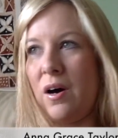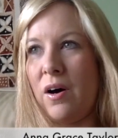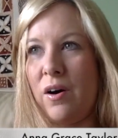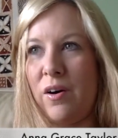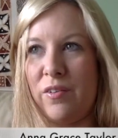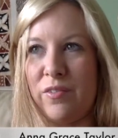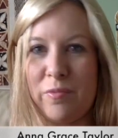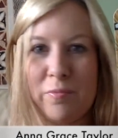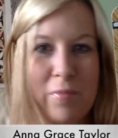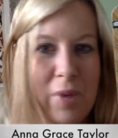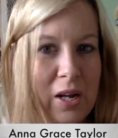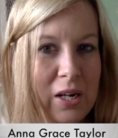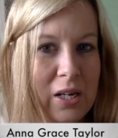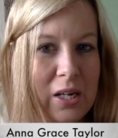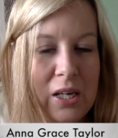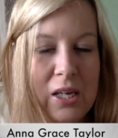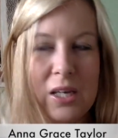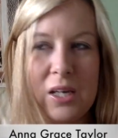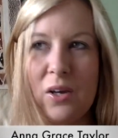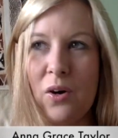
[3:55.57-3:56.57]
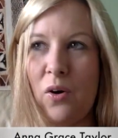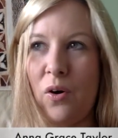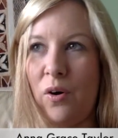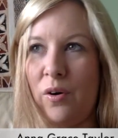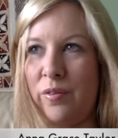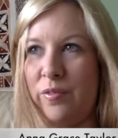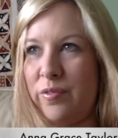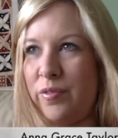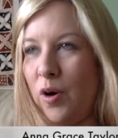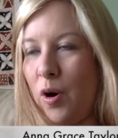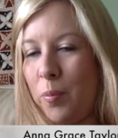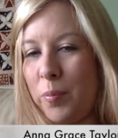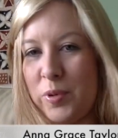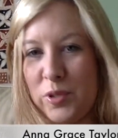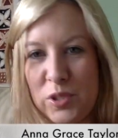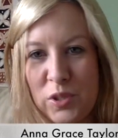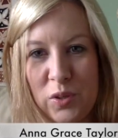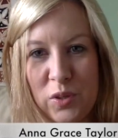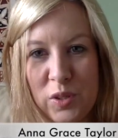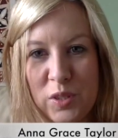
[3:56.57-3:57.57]
of money, of
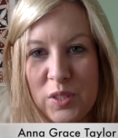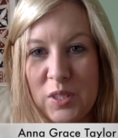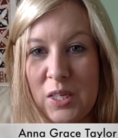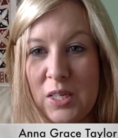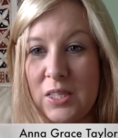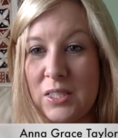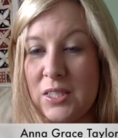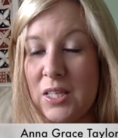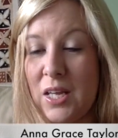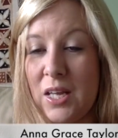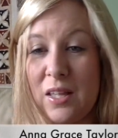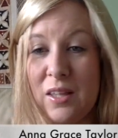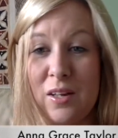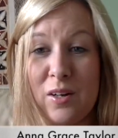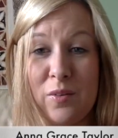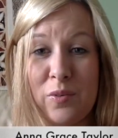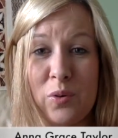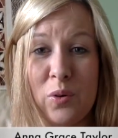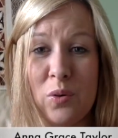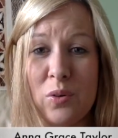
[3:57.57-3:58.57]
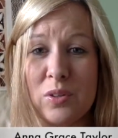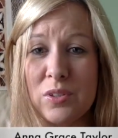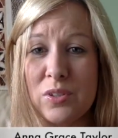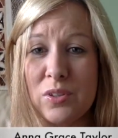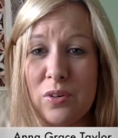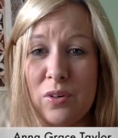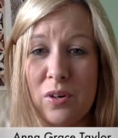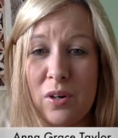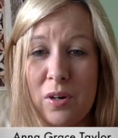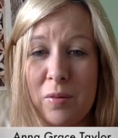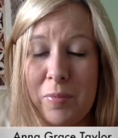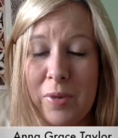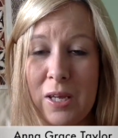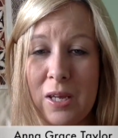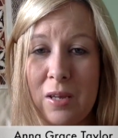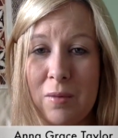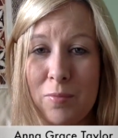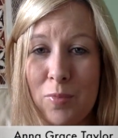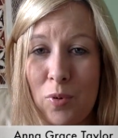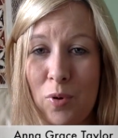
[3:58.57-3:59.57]
opportunities, then of course you're going to
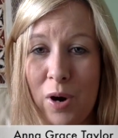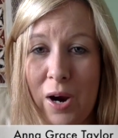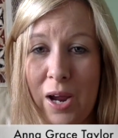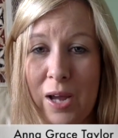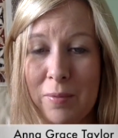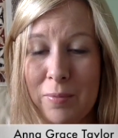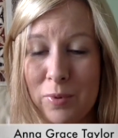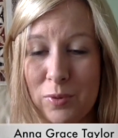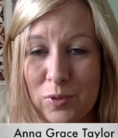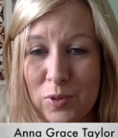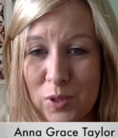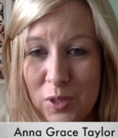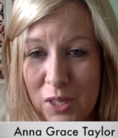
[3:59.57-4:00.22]
be more able to